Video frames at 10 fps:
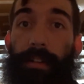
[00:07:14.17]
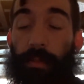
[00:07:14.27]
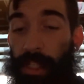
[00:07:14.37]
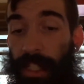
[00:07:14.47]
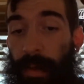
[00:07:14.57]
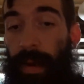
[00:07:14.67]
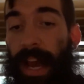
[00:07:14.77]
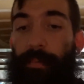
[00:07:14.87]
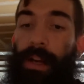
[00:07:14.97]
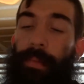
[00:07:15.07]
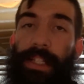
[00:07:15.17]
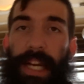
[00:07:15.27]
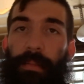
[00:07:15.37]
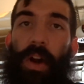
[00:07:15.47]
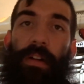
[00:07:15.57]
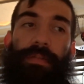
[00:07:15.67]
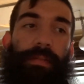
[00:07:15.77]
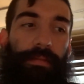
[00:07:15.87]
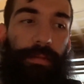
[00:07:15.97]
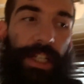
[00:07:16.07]
which is not bad, but I'm gonna take them off,
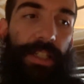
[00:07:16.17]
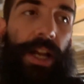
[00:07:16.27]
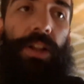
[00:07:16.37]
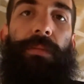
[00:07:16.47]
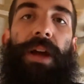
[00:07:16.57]
resell them.